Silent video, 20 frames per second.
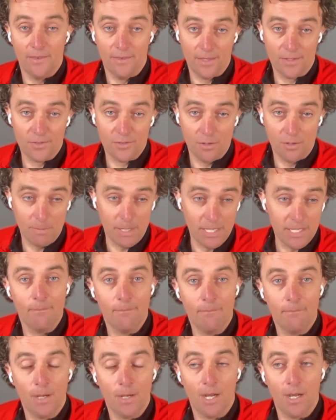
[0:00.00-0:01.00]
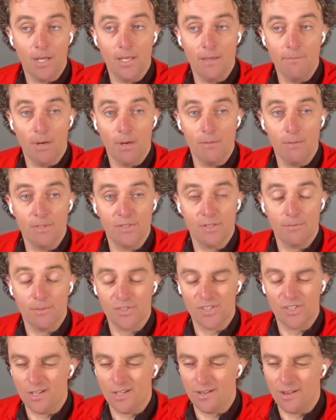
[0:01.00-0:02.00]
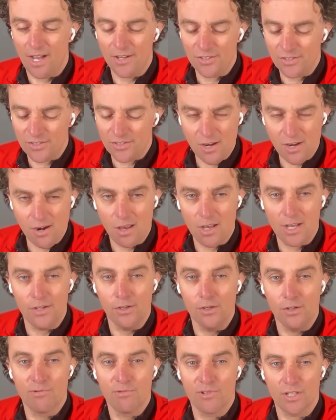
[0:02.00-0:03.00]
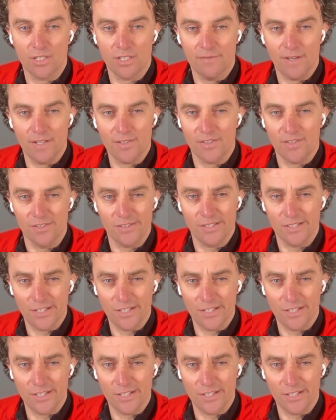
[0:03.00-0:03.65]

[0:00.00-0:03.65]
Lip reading: That's not me, but it might be someone. So I just don't like non-productive assets.